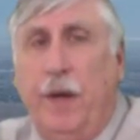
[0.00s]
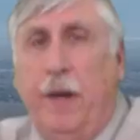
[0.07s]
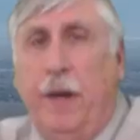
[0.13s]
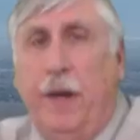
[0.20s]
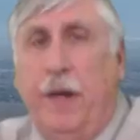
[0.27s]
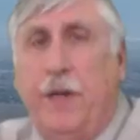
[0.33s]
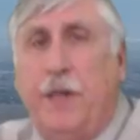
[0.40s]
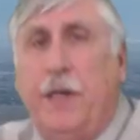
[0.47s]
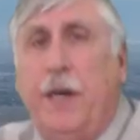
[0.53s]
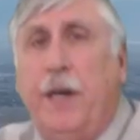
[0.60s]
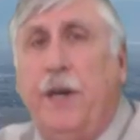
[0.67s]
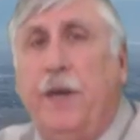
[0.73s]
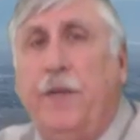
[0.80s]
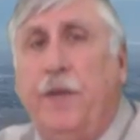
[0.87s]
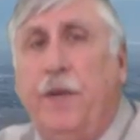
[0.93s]
It has
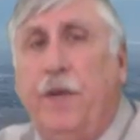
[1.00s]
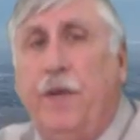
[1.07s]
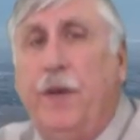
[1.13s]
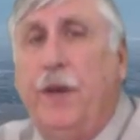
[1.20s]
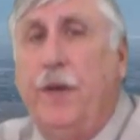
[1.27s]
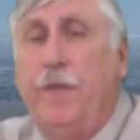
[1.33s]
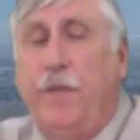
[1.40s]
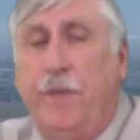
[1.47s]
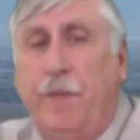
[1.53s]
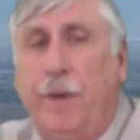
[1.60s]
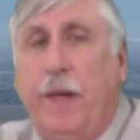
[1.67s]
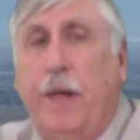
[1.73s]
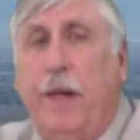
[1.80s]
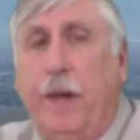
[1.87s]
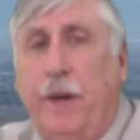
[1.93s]
shined over the city for
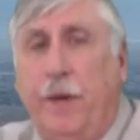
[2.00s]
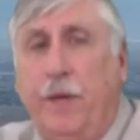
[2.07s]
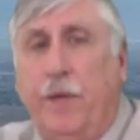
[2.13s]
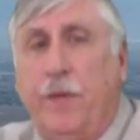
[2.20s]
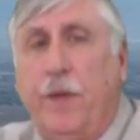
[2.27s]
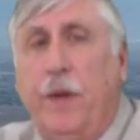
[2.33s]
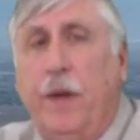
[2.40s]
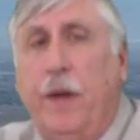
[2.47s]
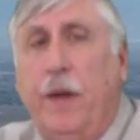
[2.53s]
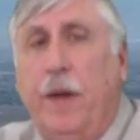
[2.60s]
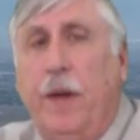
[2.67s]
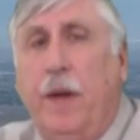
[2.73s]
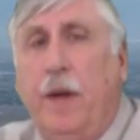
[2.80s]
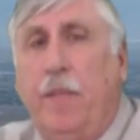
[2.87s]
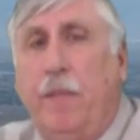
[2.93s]
many years.
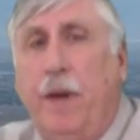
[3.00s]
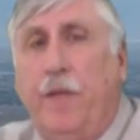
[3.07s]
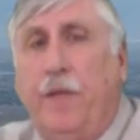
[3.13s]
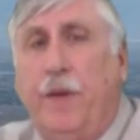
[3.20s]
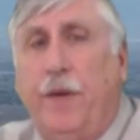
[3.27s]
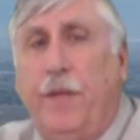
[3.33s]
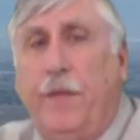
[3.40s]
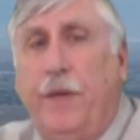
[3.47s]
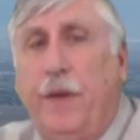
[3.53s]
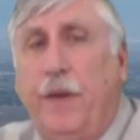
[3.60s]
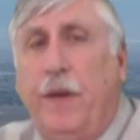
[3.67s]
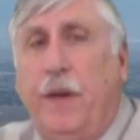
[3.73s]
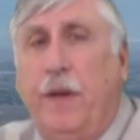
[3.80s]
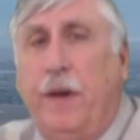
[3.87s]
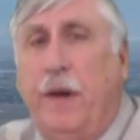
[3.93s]
Myself and
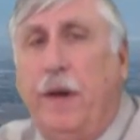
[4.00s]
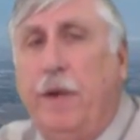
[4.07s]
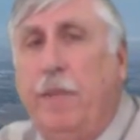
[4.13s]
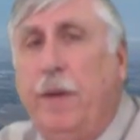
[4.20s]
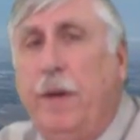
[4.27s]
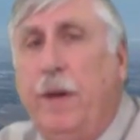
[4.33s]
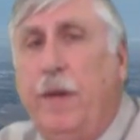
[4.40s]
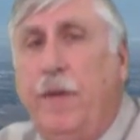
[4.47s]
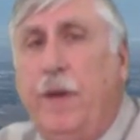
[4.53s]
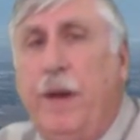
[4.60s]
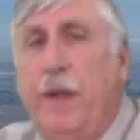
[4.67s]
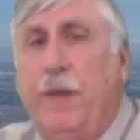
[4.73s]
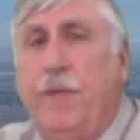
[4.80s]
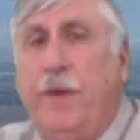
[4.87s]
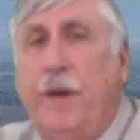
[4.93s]
the entire community
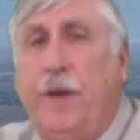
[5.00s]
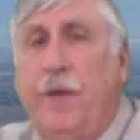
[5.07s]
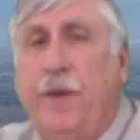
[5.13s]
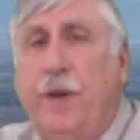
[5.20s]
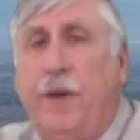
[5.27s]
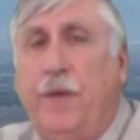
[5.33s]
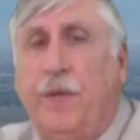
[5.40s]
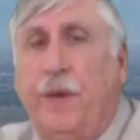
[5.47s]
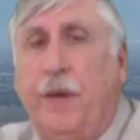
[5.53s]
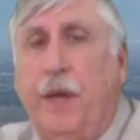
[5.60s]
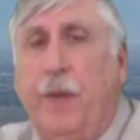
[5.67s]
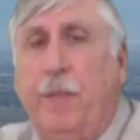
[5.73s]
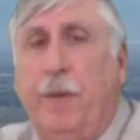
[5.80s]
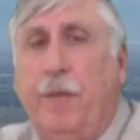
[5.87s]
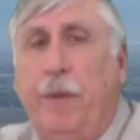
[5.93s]
thank the volunteers that
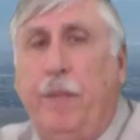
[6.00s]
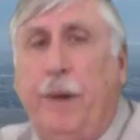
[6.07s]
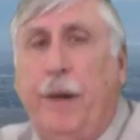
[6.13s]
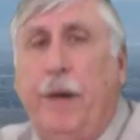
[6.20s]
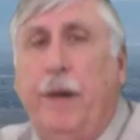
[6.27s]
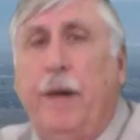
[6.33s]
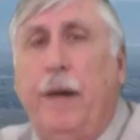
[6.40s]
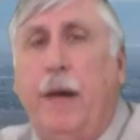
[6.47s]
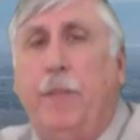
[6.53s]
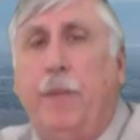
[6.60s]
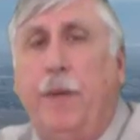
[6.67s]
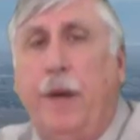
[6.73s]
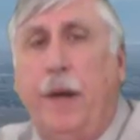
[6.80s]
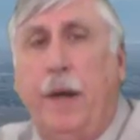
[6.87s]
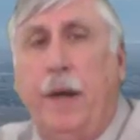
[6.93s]
keep it repaired and
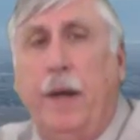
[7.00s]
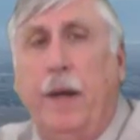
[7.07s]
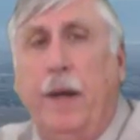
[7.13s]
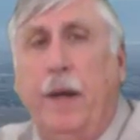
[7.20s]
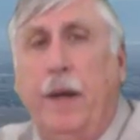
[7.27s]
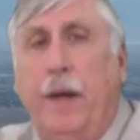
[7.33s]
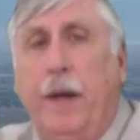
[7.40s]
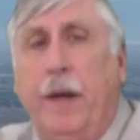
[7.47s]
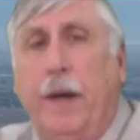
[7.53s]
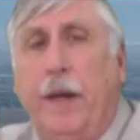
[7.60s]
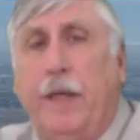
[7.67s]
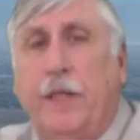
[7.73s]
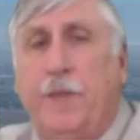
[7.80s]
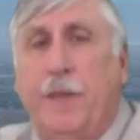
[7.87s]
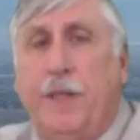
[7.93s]
operating,
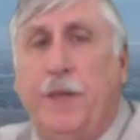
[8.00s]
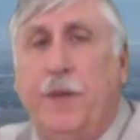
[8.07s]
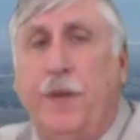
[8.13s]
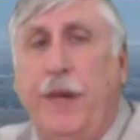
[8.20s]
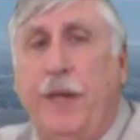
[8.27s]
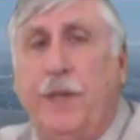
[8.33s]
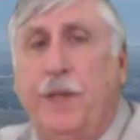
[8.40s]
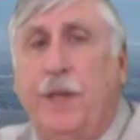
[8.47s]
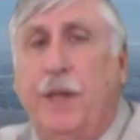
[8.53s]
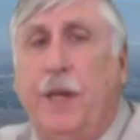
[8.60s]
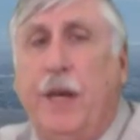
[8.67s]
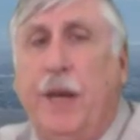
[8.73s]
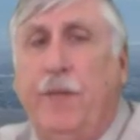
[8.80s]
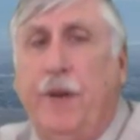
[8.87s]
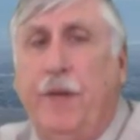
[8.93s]
and a special thanks to the
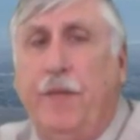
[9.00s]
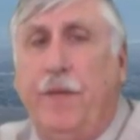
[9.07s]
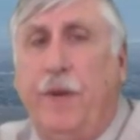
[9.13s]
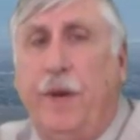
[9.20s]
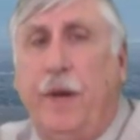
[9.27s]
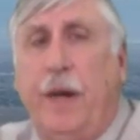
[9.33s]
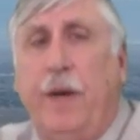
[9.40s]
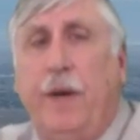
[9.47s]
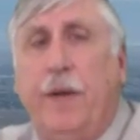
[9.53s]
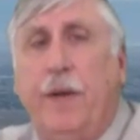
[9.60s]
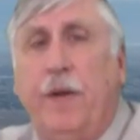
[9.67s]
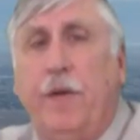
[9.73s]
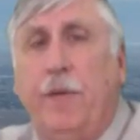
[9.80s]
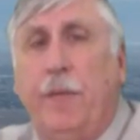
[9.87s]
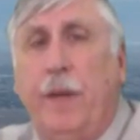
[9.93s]
Navy for allowing the
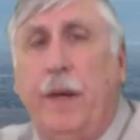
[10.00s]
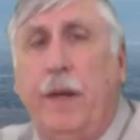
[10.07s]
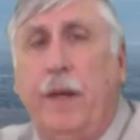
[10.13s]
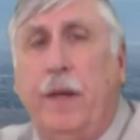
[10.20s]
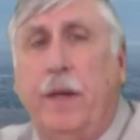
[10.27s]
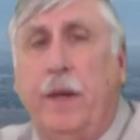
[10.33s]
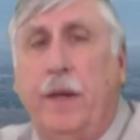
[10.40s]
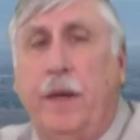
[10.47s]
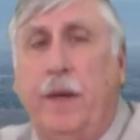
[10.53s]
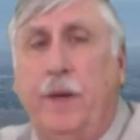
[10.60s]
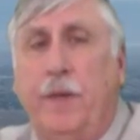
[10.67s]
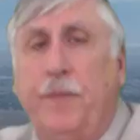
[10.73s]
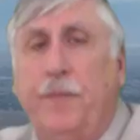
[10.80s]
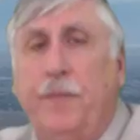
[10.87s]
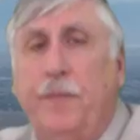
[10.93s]
display to
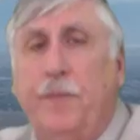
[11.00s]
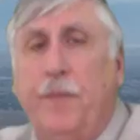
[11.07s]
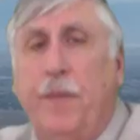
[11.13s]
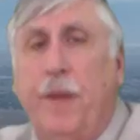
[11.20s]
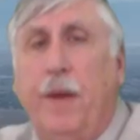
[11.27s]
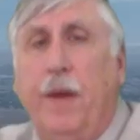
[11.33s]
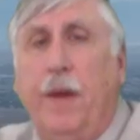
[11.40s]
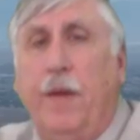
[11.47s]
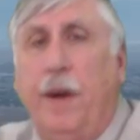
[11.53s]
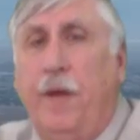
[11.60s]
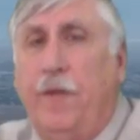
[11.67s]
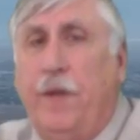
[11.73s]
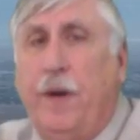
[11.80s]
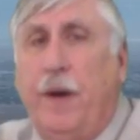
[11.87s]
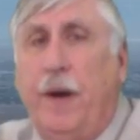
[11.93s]
continue.
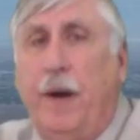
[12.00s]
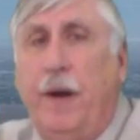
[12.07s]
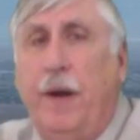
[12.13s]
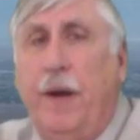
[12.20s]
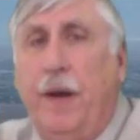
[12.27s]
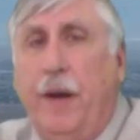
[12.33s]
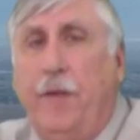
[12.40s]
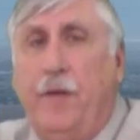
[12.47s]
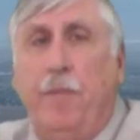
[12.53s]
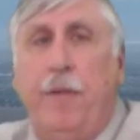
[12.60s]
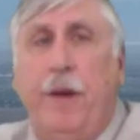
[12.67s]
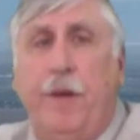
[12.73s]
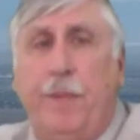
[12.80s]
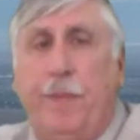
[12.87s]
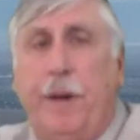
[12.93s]
That star is a
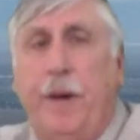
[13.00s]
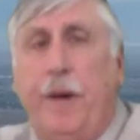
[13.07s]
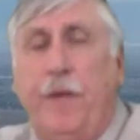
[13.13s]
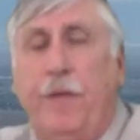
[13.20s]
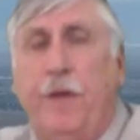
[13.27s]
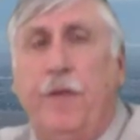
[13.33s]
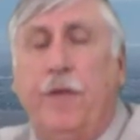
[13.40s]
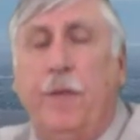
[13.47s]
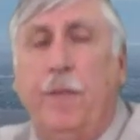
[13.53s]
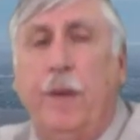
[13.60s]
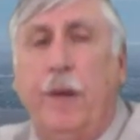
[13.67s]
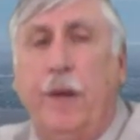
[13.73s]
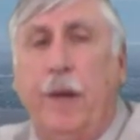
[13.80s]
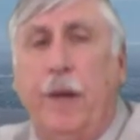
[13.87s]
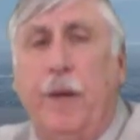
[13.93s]
major part of this
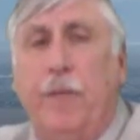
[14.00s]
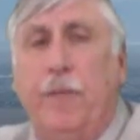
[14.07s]
community.